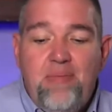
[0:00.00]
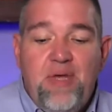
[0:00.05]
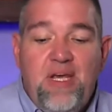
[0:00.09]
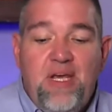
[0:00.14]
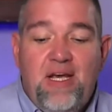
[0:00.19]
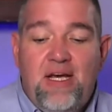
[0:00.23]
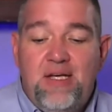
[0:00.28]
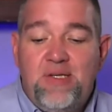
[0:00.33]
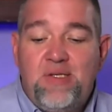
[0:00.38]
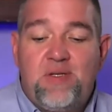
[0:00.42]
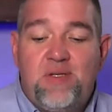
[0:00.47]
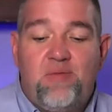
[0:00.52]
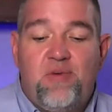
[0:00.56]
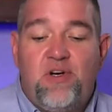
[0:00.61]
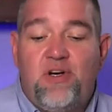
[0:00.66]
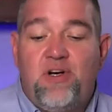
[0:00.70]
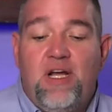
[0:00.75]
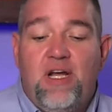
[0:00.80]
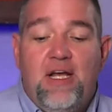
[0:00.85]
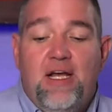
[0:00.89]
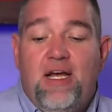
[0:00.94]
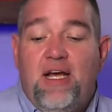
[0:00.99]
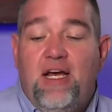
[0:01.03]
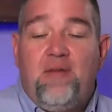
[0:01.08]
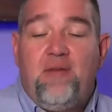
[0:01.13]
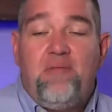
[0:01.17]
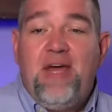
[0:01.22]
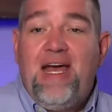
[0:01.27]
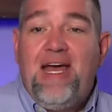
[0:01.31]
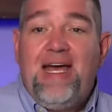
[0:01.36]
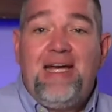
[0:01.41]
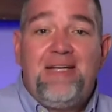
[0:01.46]
customer
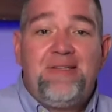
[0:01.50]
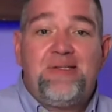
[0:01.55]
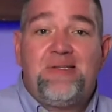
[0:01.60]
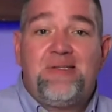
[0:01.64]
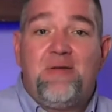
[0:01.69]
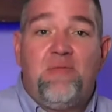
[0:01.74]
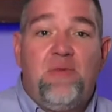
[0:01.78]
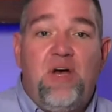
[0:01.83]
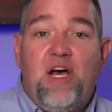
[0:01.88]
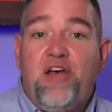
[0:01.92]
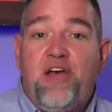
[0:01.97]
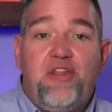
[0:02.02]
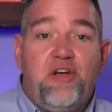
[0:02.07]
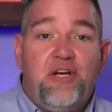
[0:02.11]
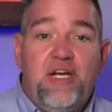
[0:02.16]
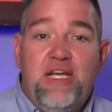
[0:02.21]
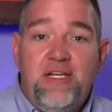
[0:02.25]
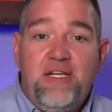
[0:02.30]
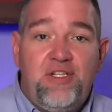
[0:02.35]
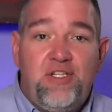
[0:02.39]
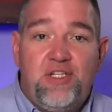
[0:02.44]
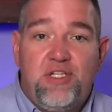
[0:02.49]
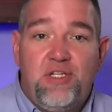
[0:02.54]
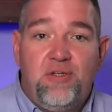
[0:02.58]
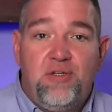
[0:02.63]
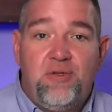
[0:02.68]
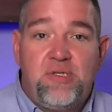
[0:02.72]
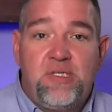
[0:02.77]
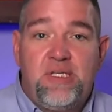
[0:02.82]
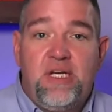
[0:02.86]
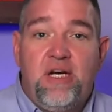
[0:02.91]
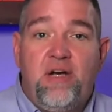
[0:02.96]
has some other
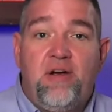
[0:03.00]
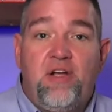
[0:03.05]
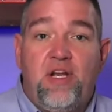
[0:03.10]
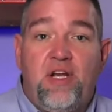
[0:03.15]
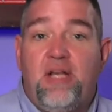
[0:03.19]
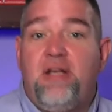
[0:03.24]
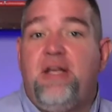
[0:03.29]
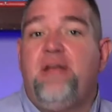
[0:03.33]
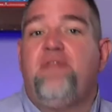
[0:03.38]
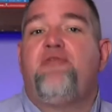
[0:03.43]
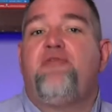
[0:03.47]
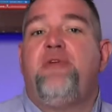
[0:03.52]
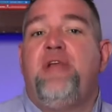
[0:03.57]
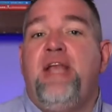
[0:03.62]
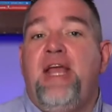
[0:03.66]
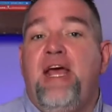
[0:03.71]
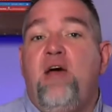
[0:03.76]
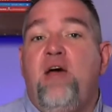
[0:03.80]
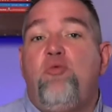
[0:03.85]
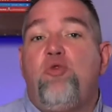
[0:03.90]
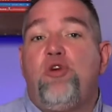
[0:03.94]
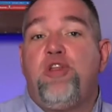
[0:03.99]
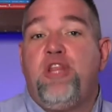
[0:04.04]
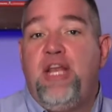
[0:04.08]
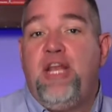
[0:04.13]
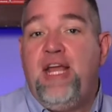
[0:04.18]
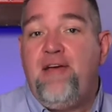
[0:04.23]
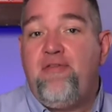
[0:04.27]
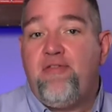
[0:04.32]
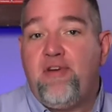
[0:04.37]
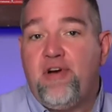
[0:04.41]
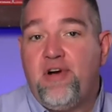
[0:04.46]
issues, they're going to, now more than
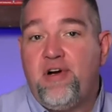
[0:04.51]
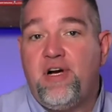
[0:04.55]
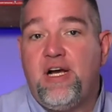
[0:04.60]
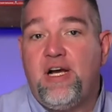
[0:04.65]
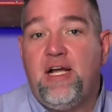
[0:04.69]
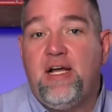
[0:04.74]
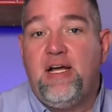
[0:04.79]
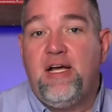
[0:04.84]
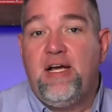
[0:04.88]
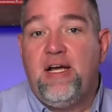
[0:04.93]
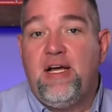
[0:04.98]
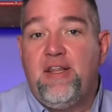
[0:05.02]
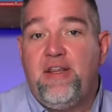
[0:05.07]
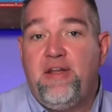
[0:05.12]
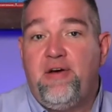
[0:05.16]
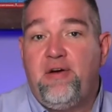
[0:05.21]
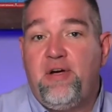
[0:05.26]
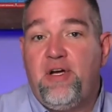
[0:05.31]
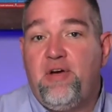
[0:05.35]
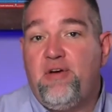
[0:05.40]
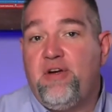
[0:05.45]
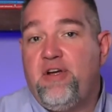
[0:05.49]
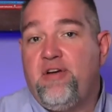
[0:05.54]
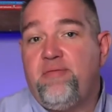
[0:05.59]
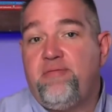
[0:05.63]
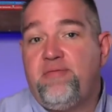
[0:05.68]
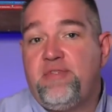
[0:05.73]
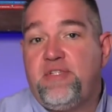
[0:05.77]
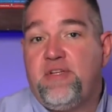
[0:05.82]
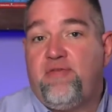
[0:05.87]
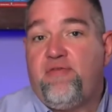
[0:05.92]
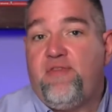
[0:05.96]
ever, they'll go
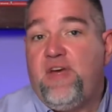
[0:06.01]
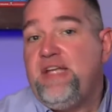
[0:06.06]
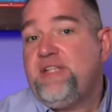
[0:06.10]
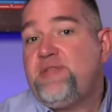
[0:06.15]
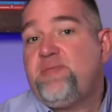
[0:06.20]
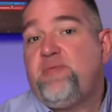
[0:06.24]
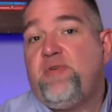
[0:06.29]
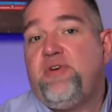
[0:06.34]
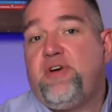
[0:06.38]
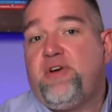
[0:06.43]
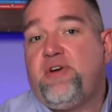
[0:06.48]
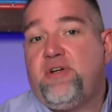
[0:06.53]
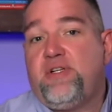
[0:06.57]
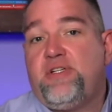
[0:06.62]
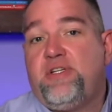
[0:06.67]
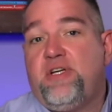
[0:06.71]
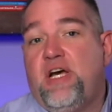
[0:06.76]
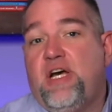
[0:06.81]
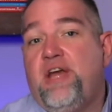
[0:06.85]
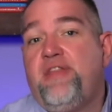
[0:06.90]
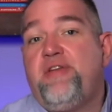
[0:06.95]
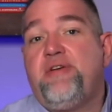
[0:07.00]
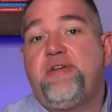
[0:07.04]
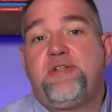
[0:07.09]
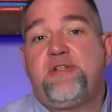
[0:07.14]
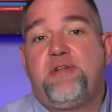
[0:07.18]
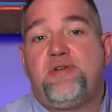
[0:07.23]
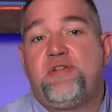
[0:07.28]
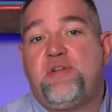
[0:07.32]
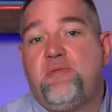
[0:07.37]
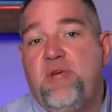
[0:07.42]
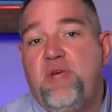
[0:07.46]
to Facebook or to other
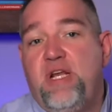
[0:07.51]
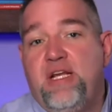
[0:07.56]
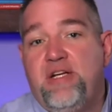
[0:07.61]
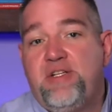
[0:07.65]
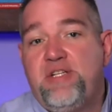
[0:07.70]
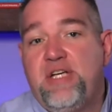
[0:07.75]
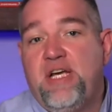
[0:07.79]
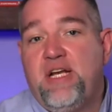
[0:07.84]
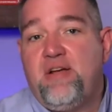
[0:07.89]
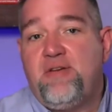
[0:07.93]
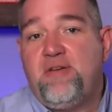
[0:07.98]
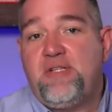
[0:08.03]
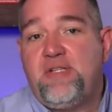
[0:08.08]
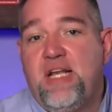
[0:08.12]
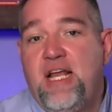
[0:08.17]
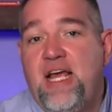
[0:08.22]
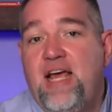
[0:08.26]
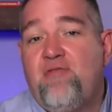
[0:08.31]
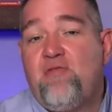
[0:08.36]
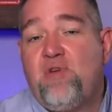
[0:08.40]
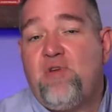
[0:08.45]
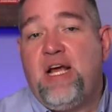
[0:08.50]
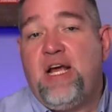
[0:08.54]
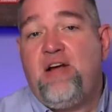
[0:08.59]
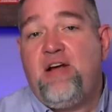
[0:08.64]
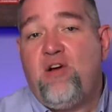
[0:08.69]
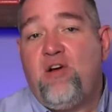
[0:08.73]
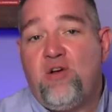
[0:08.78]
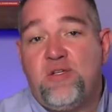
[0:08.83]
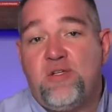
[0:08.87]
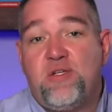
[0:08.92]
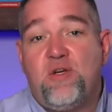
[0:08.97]
social media channels and have what I
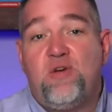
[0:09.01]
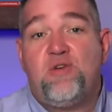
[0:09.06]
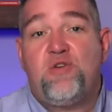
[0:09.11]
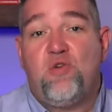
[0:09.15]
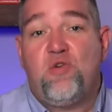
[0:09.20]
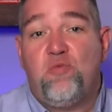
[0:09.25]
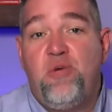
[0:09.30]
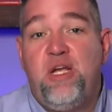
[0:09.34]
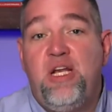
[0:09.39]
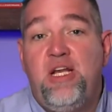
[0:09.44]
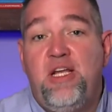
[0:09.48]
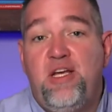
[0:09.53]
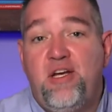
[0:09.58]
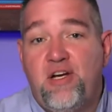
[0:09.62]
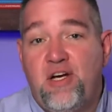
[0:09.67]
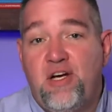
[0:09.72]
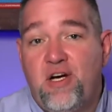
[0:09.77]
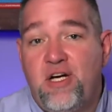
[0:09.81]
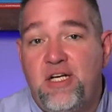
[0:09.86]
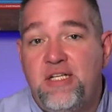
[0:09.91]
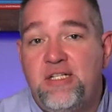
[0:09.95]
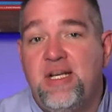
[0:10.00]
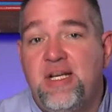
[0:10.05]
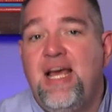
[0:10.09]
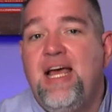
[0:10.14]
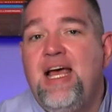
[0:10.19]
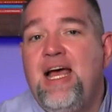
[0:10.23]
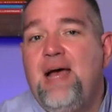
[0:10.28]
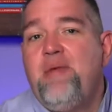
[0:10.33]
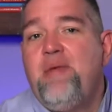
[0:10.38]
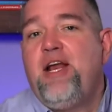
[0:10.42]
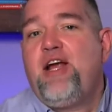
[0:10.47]
call social media courage.
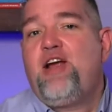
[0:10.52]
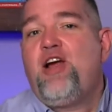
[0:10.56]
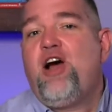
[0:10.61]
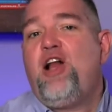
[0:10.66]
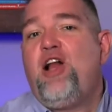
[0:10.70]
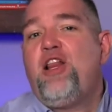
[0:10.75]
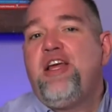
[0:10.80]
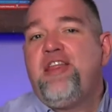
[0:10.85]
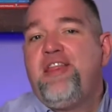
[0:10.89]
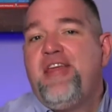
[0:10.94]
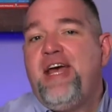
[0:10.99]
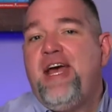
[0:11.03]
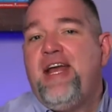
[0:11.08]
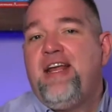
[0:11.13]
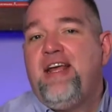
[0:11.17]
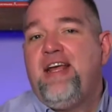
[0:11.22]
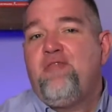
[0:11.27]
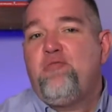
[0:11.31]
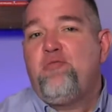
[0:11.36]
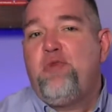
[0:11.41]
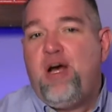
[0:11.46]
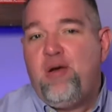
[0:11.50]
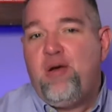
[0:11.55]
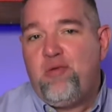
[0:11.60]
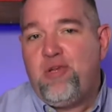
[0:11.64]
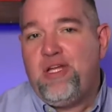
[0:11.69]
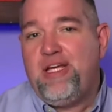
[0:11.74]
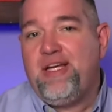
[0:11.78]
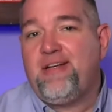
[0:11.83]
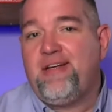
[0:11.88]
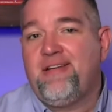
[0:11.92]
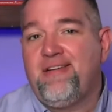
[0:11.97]
I mean, I call it that in
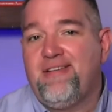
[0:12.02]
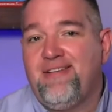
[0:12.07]
public.